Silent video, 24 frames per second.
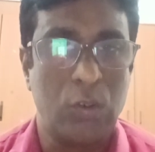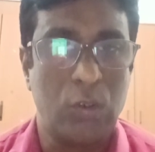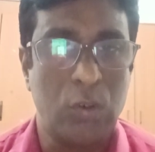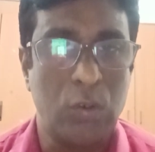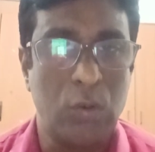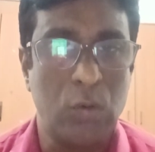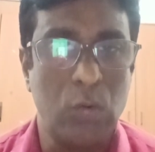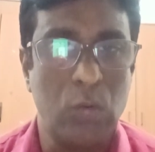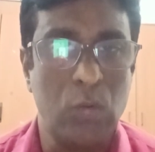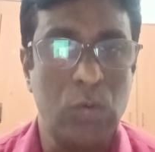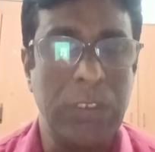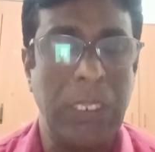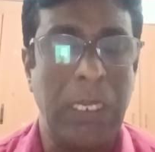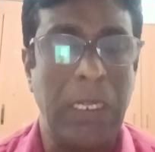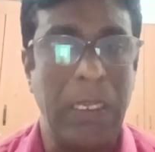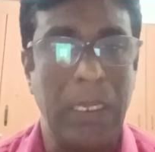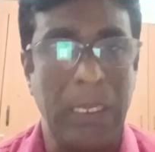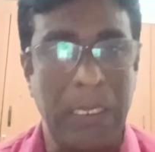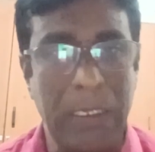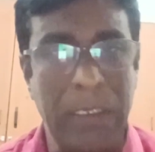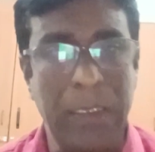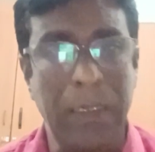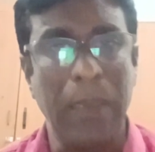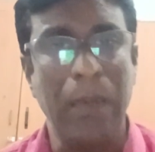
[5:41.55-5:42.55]
to the
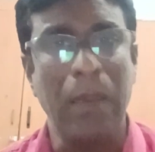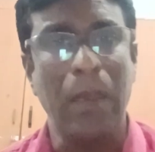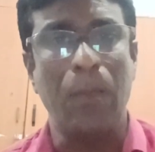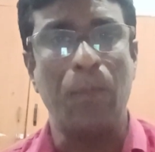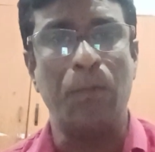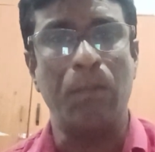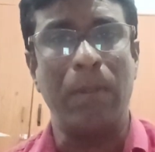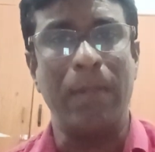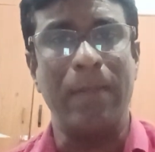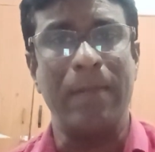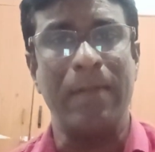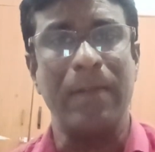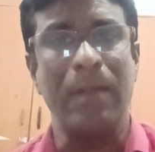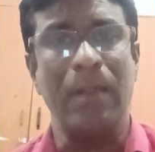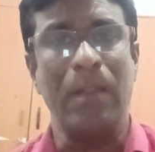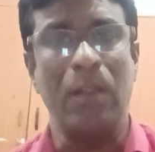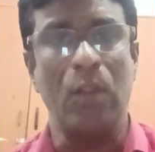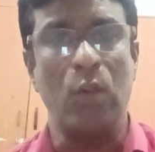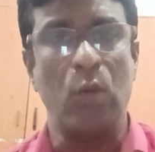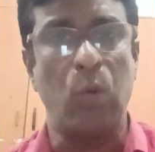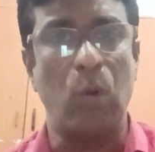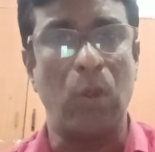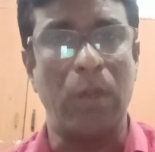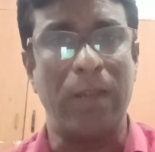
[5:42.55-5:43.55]
Indian
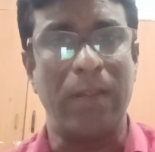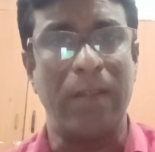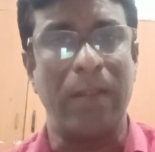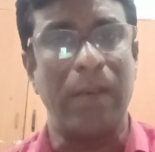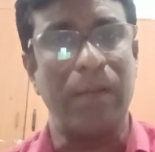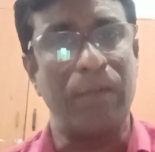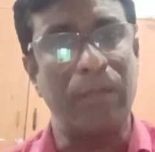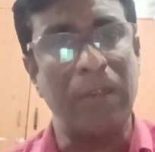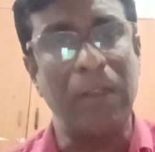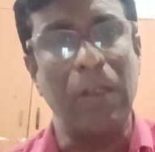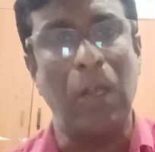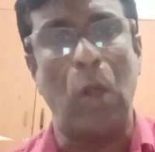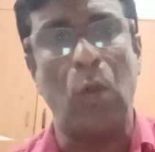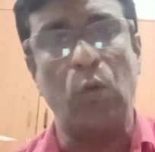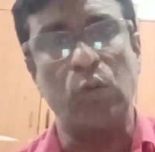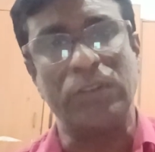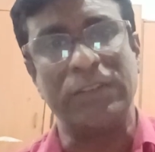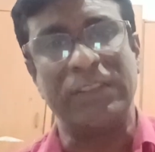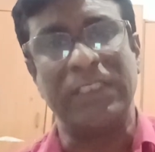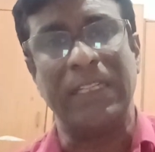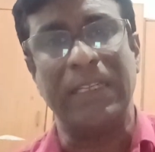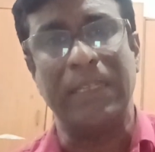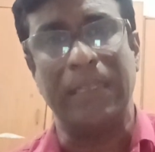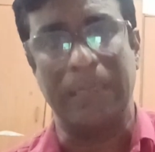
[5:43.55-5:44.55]
embassies who are serving
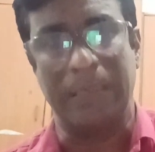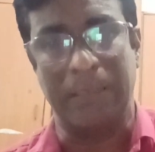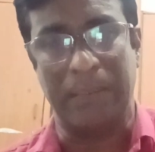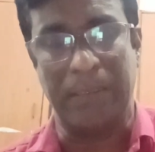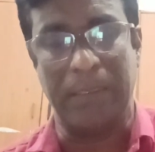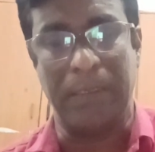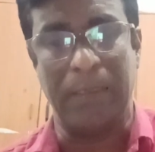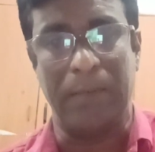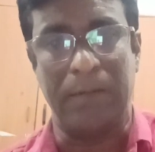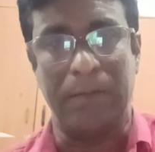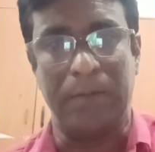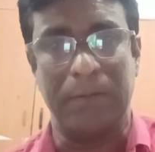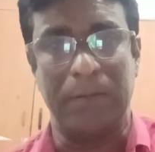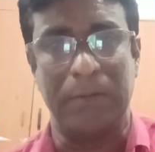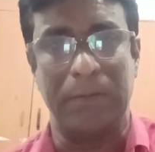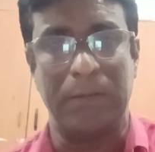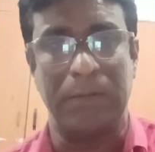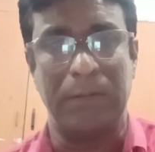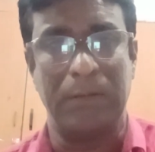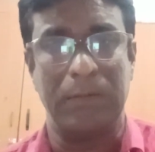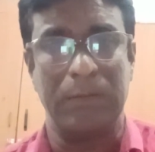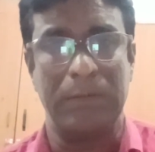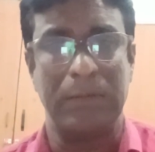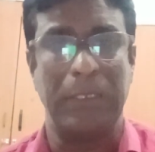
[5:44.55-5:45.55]
outside India,
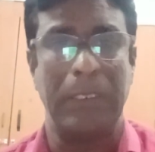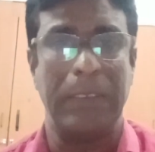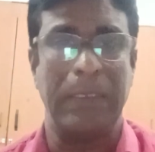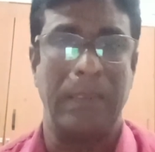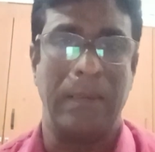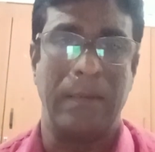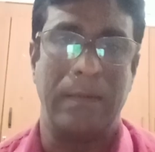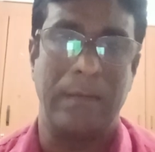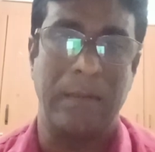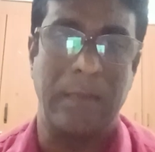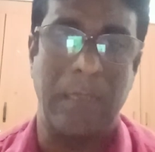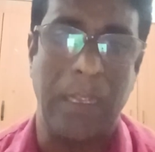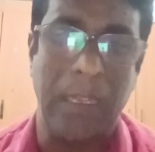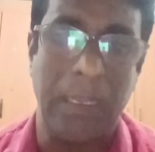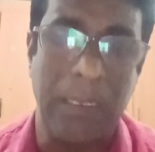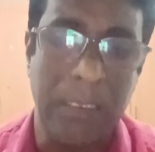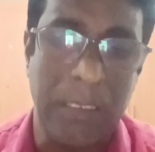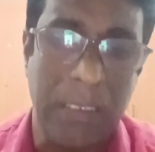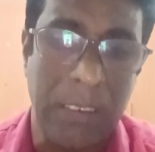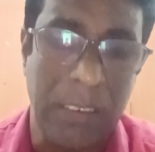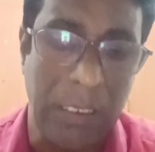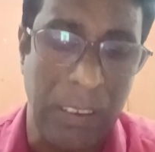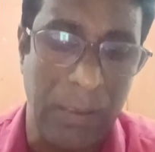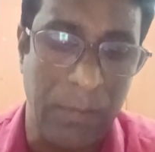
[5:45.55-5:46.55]
that is
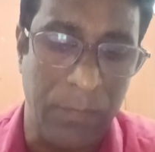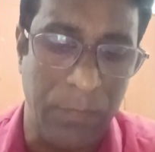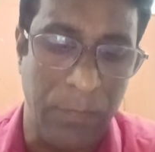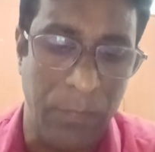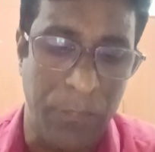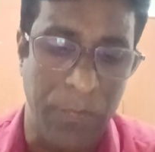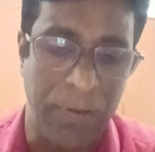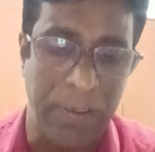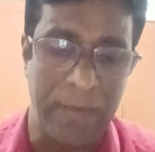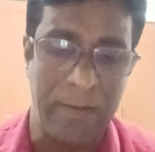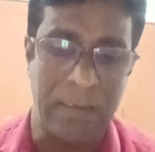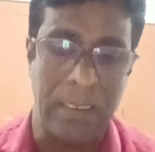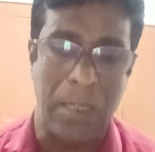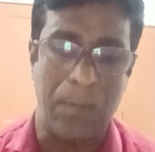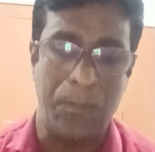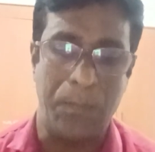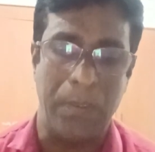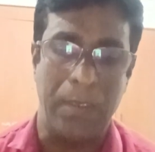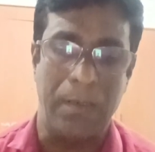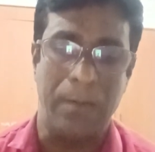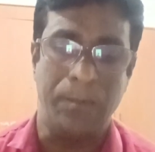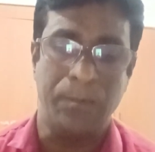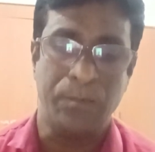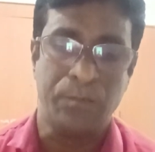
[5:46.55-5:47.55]
any, for
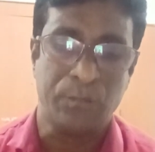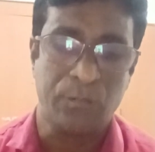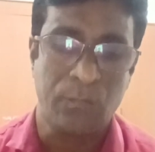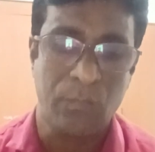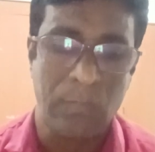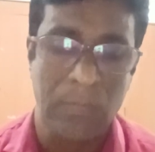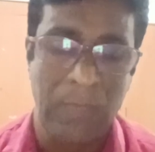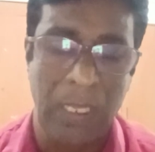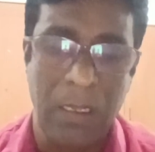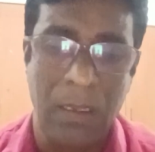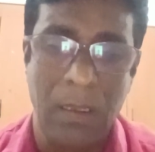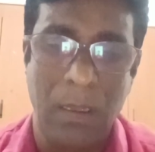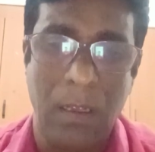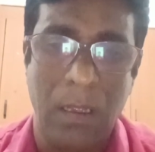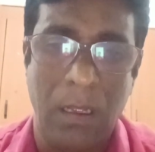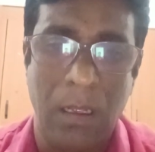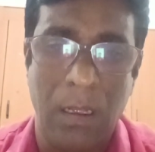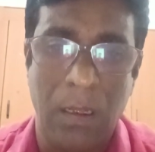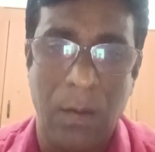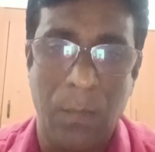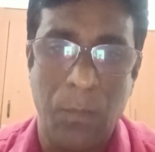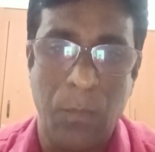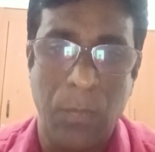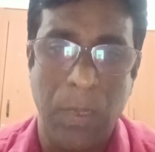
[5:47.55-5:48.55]
example,
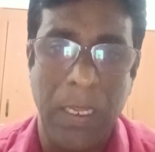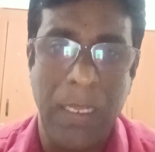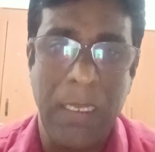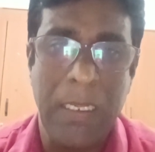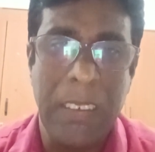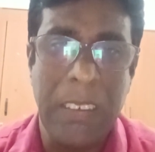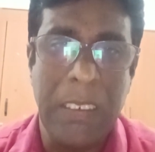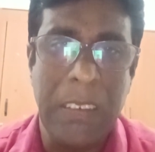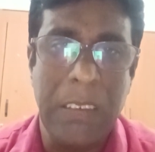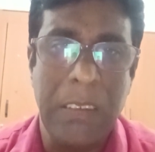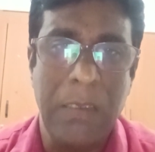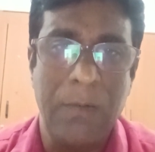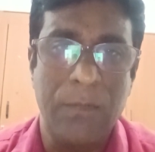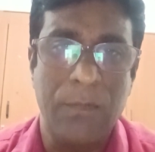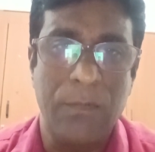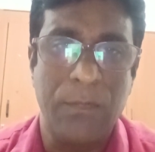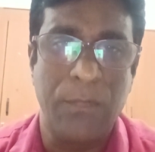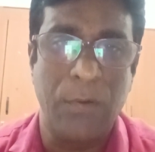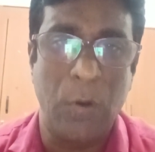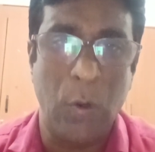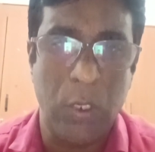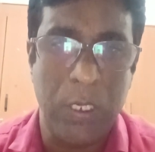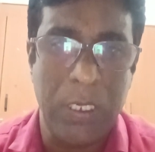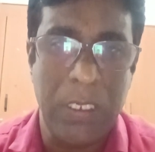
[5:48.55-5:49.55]
any
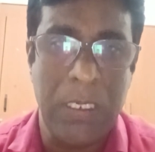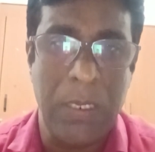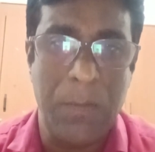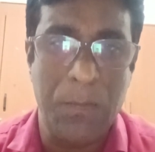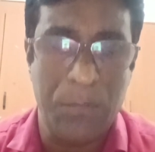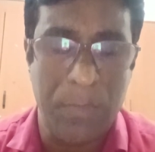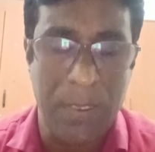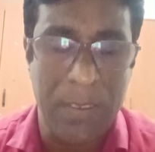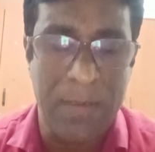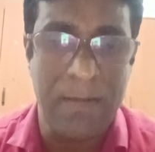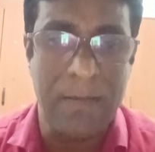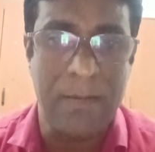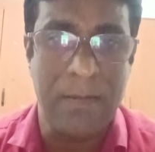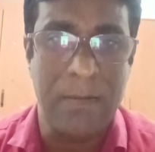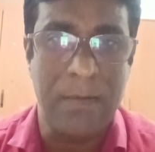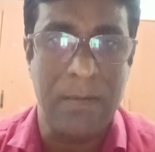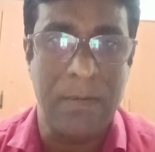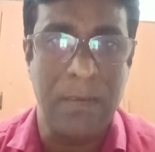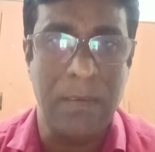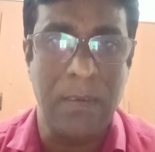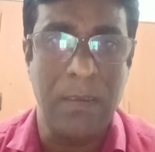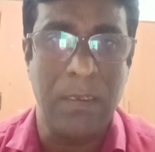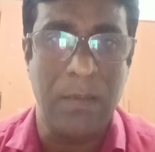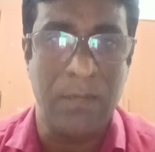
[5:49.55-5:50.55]
foreign
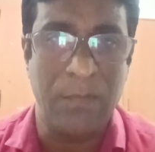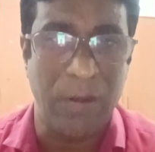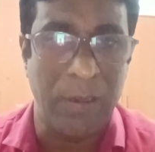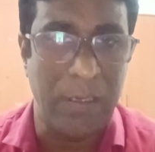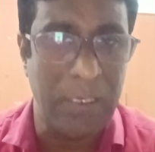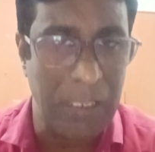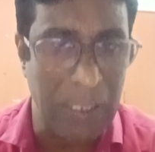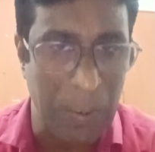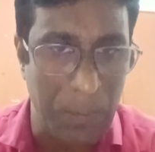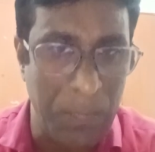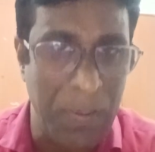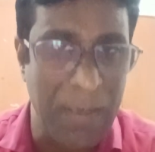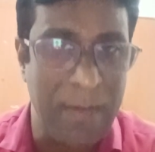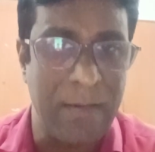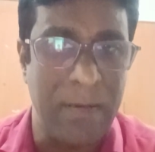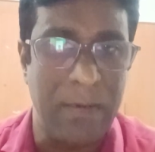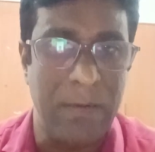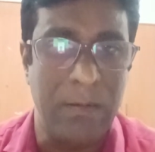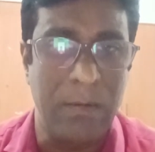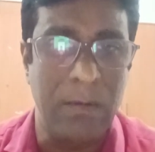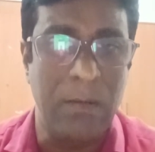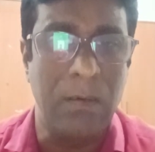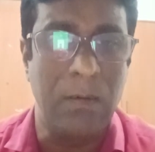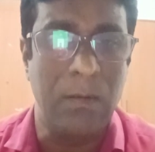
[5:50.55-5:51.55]
embassy, foreign
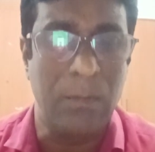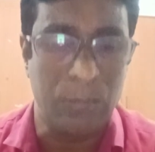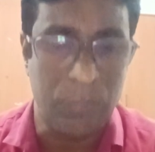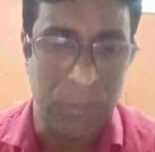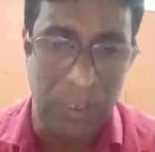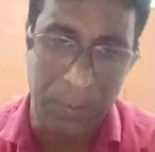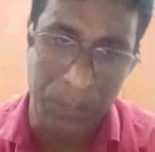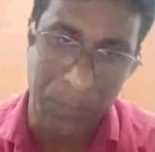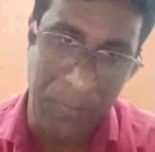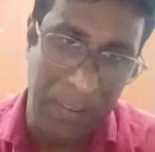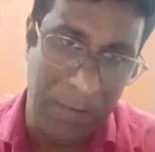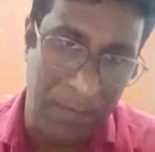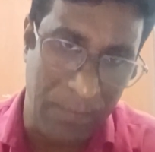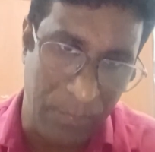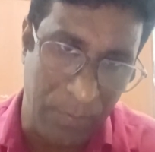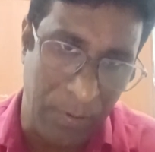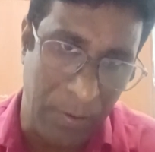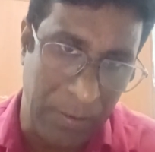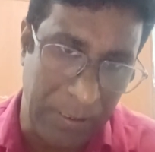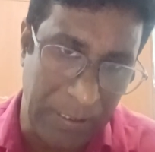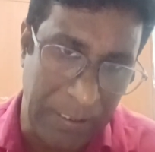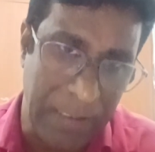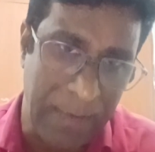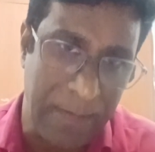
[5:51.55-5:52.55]
ambassador, that means
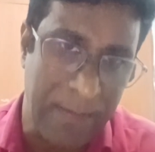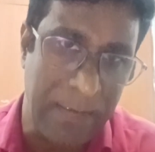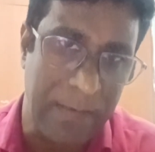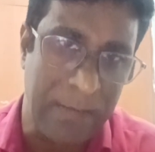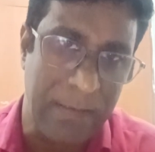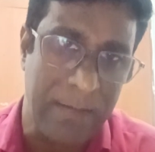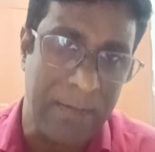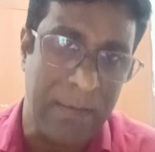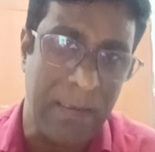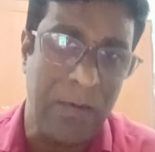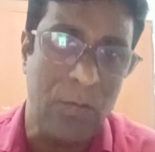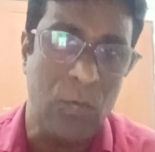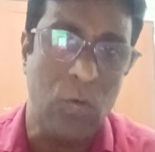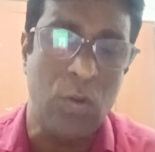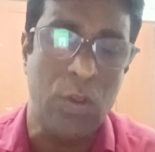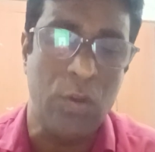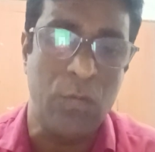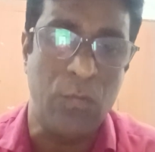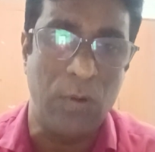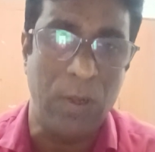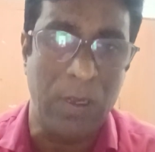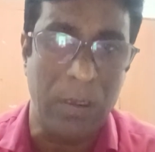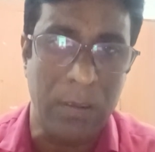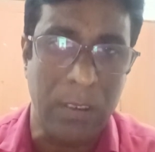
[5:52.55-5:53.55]
for Indian citizen who's
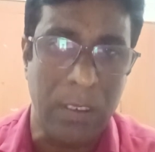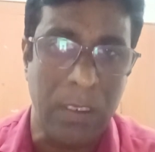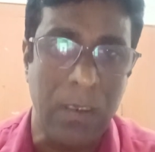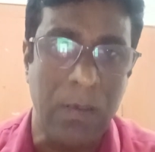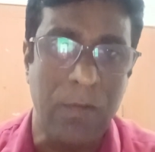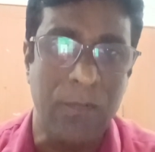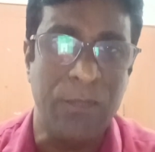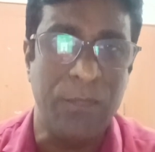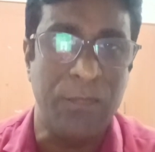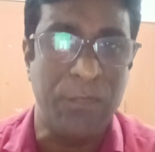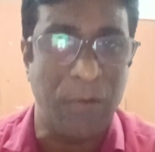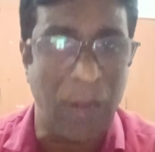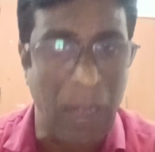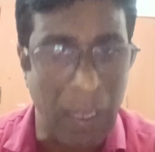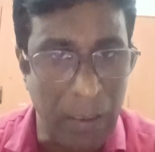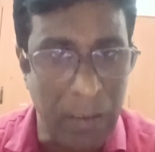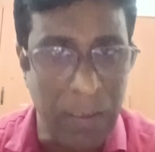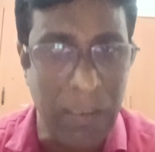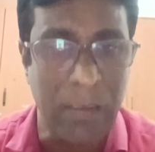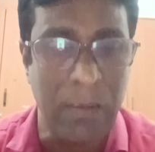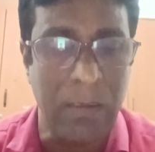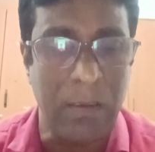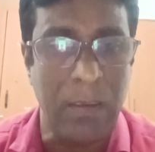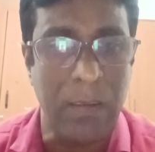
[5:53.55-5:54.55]
working for
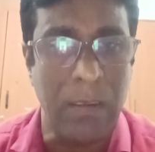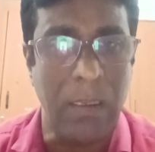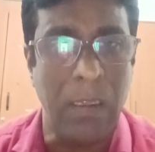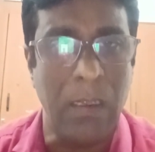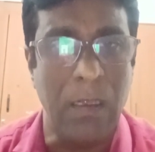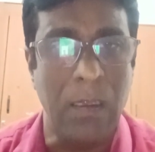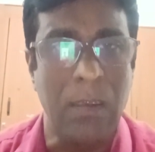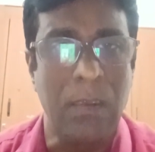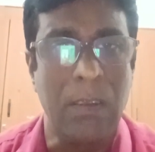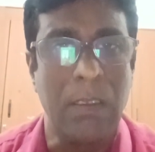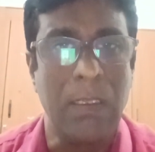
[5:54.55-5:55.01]
India